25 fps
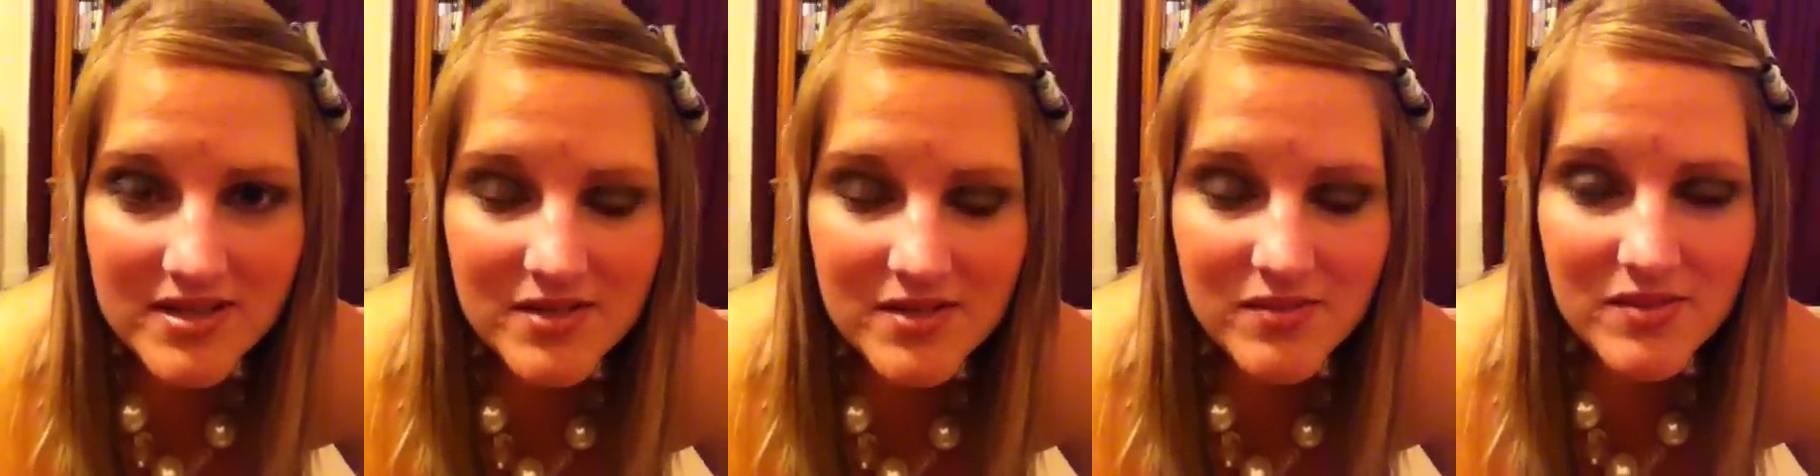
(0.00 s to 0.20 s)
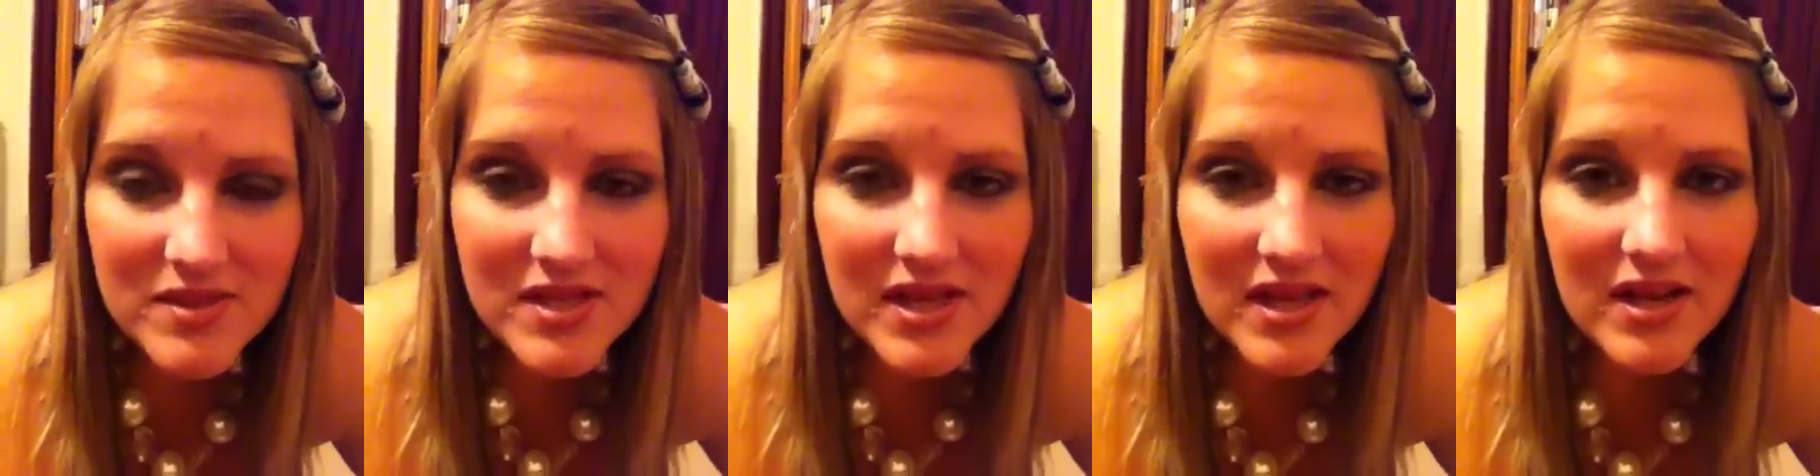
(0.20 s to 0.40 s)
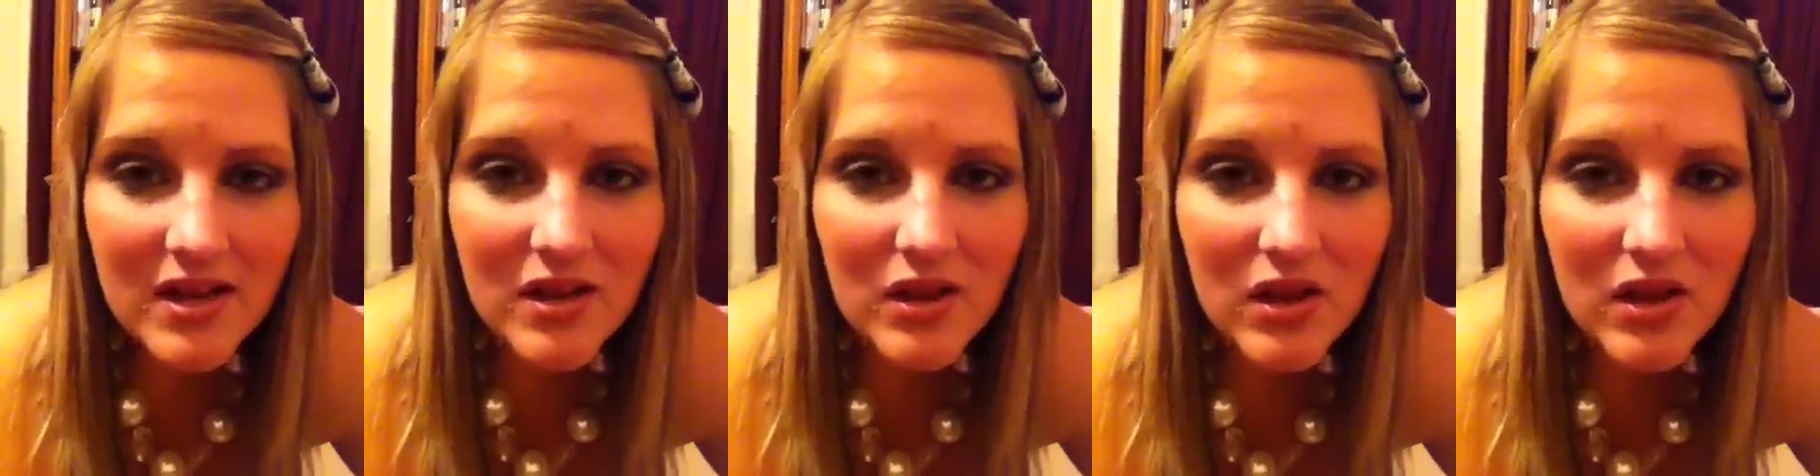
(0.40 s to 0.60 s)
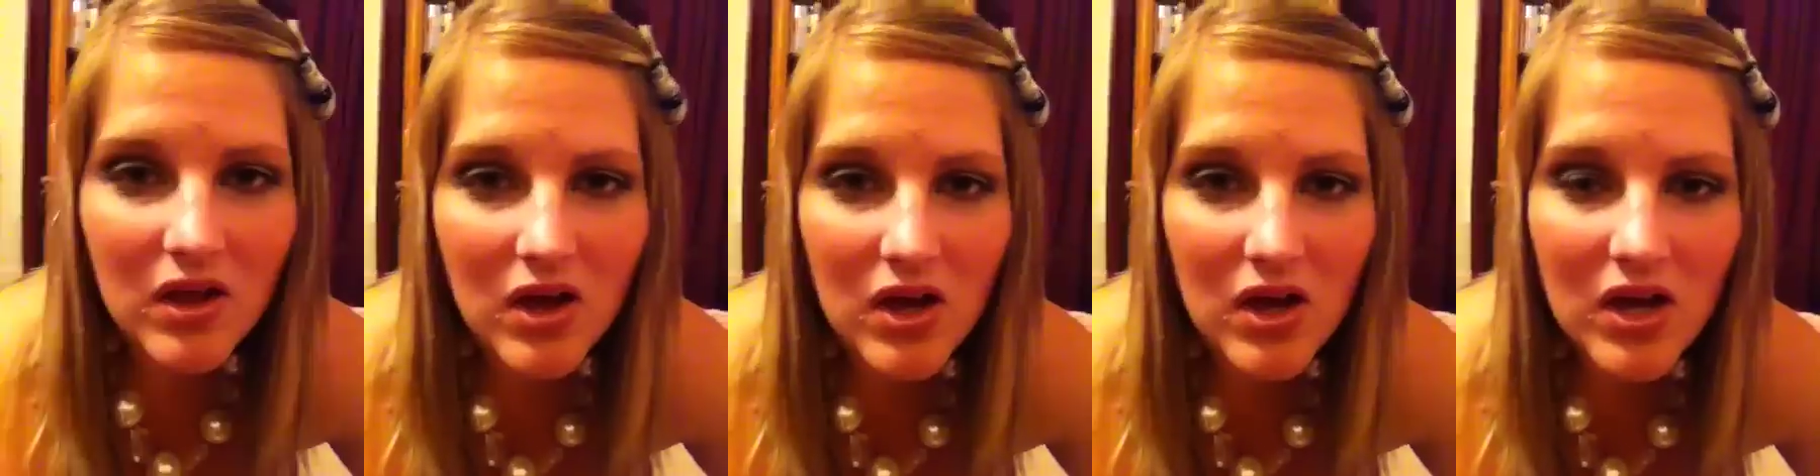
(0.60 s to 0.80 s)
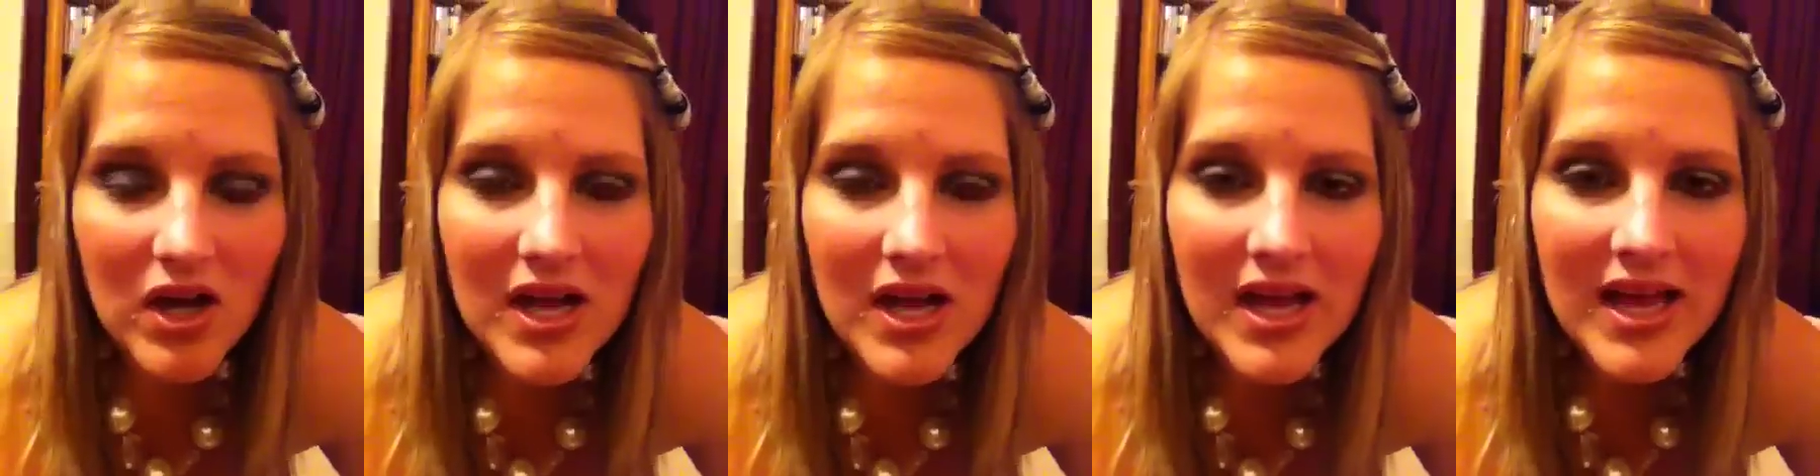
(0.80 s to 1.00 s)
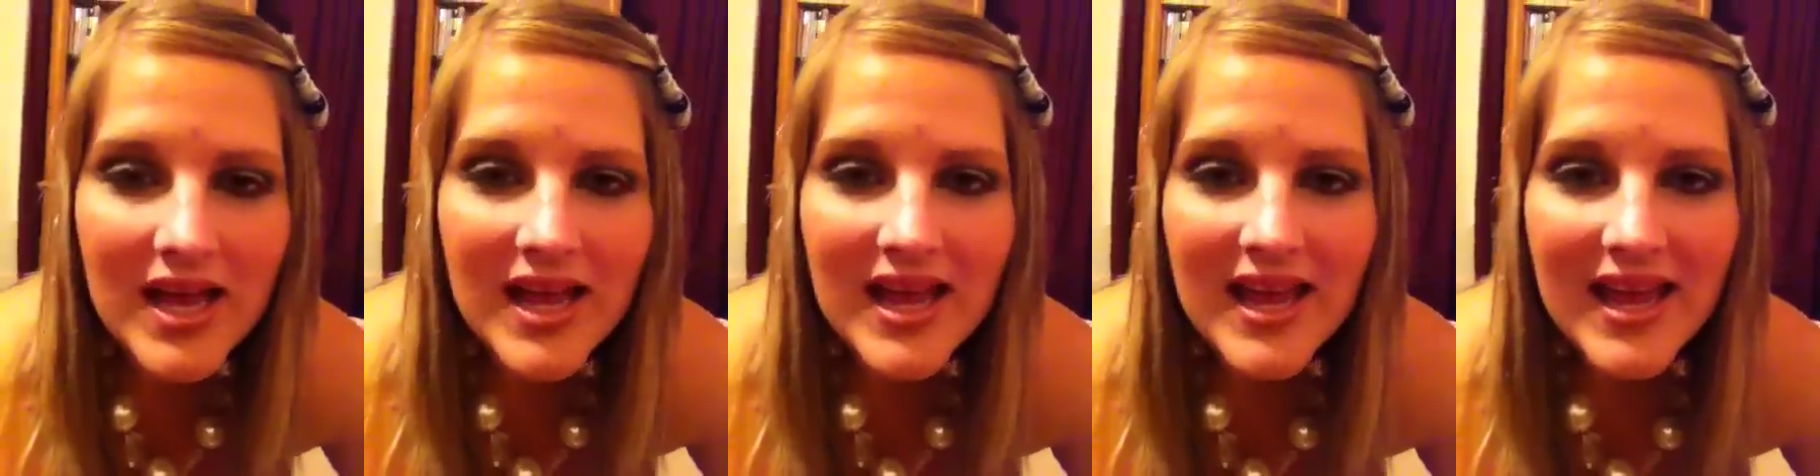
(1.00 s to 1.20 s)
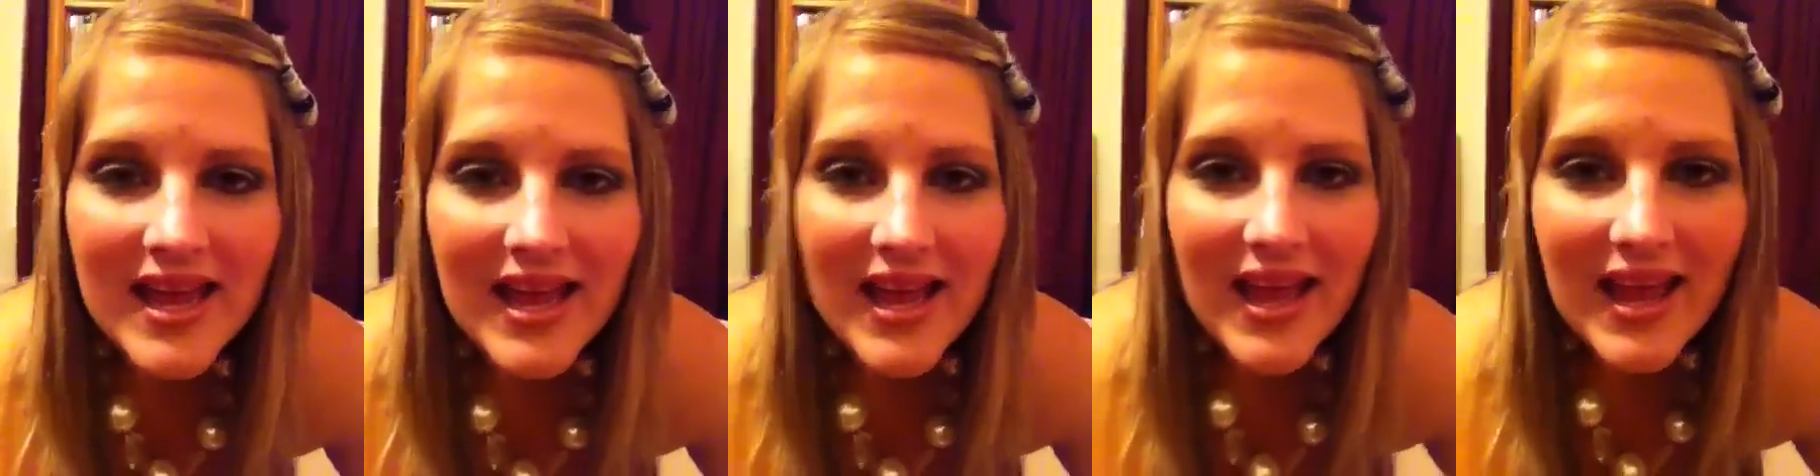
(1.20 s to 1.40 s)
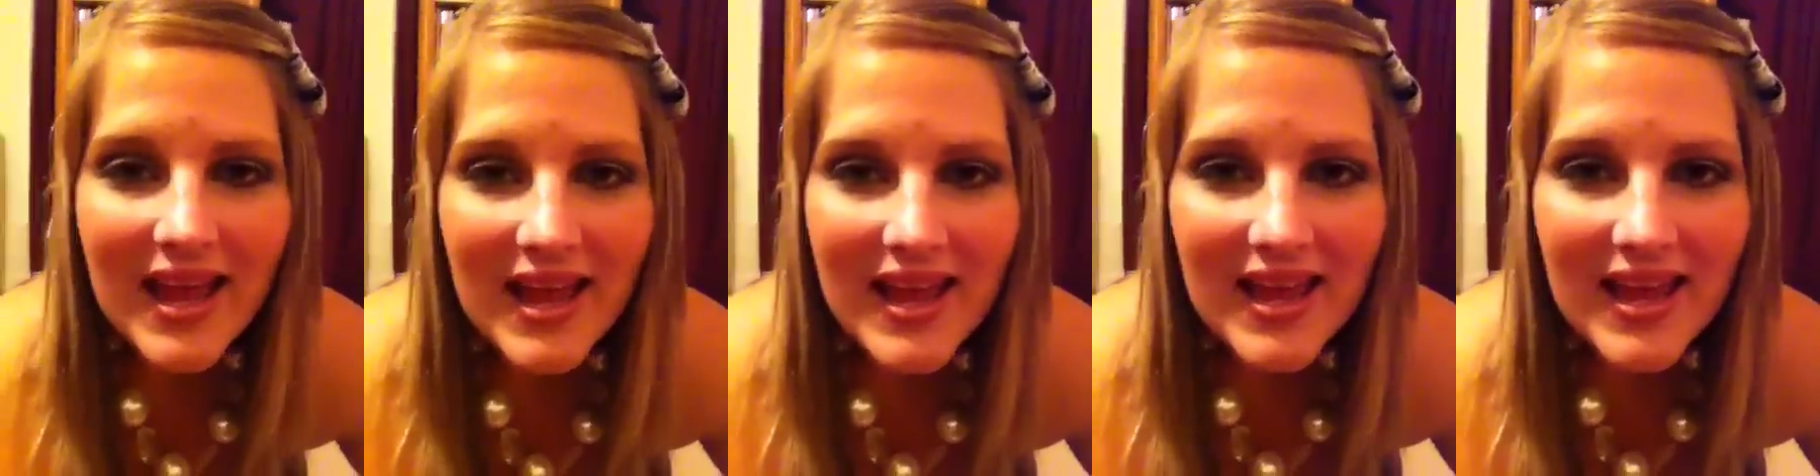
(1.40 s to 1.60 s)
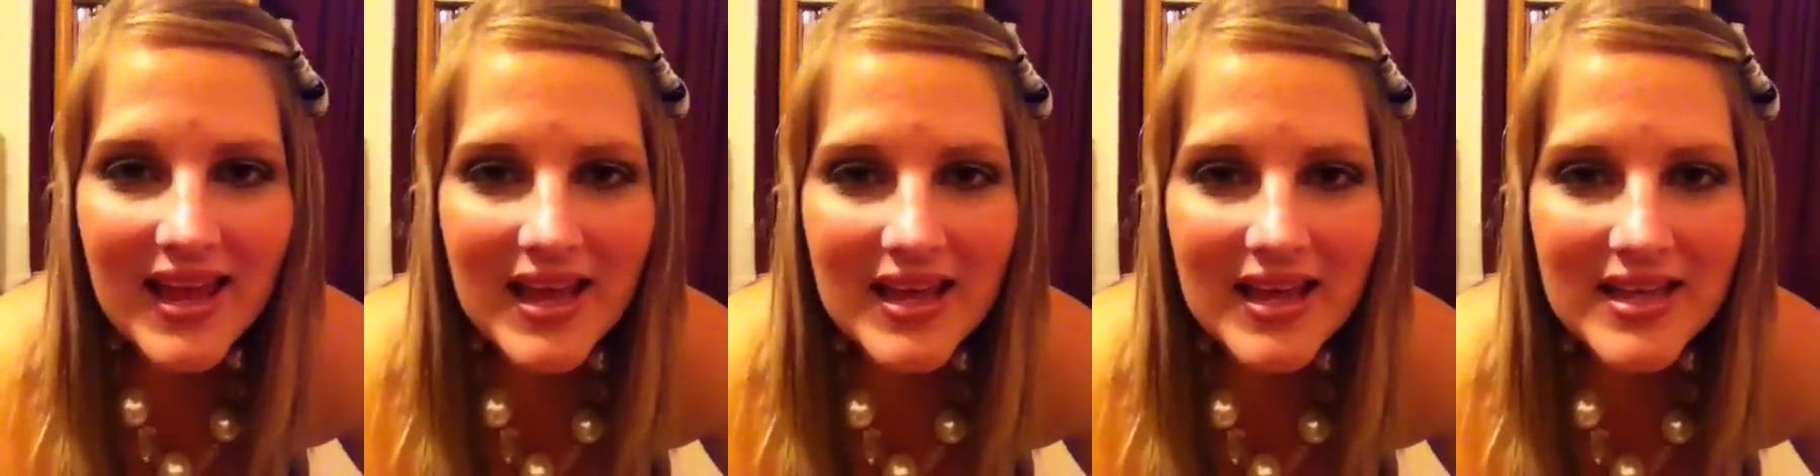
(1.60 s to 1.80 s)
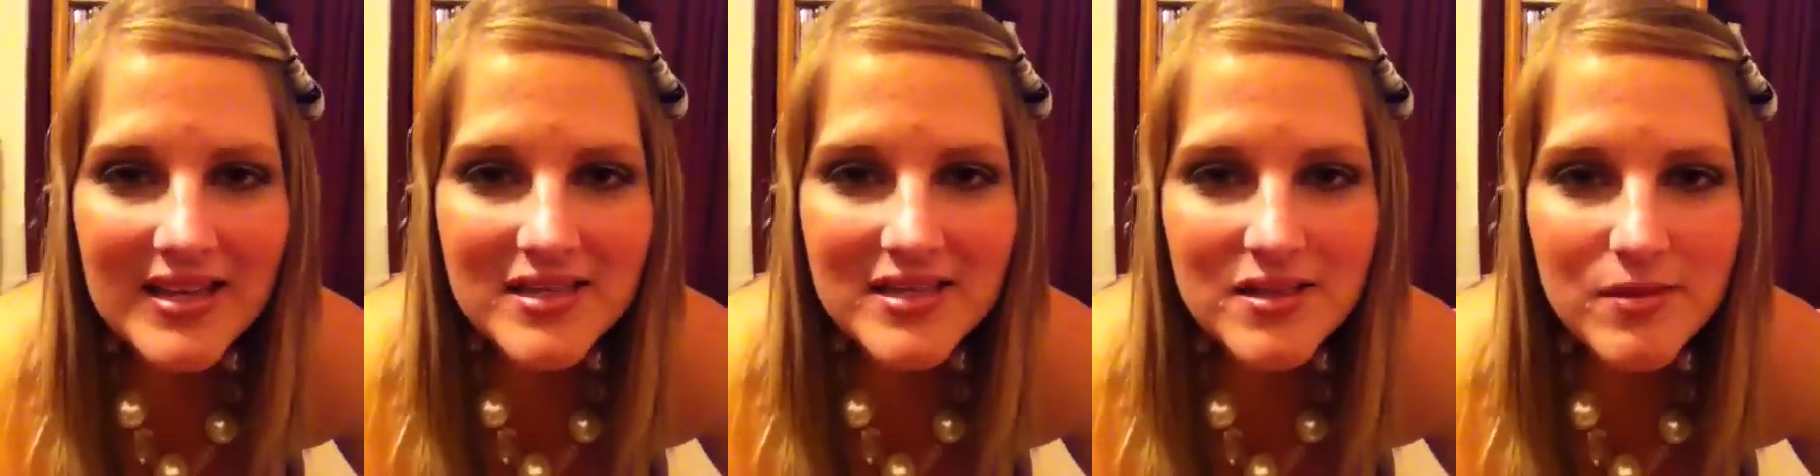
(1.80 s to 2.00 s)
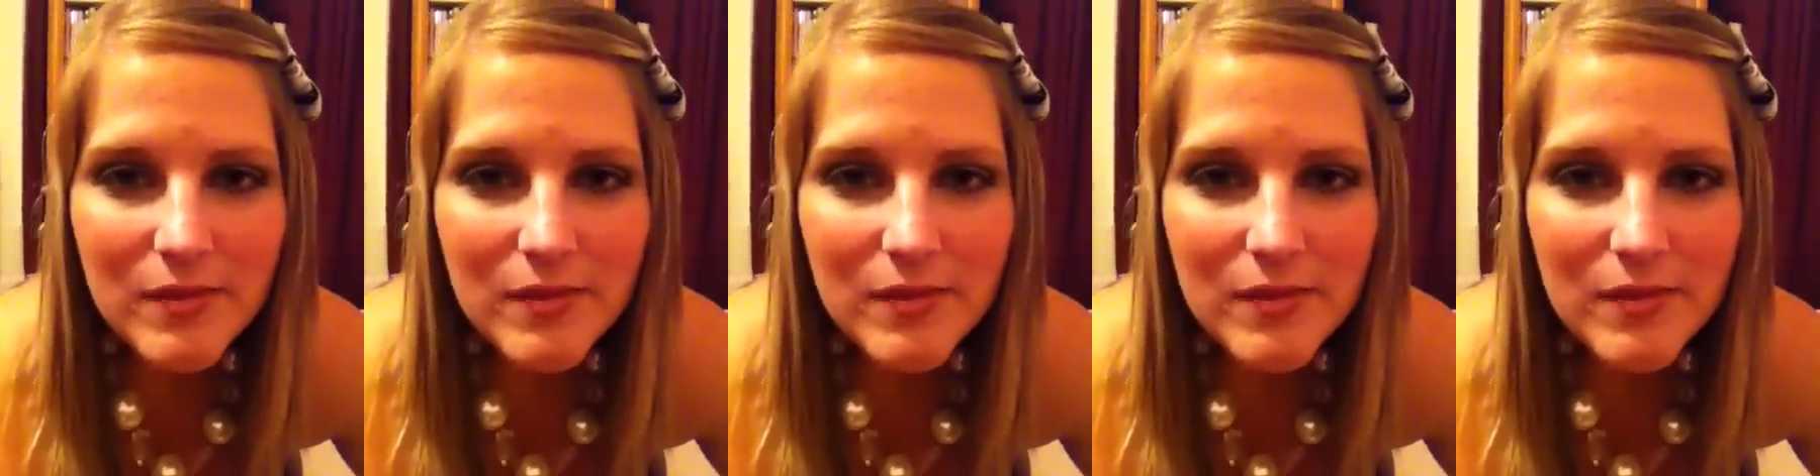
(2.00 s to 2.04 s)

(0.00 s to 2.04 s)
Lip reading: It was kind of long, and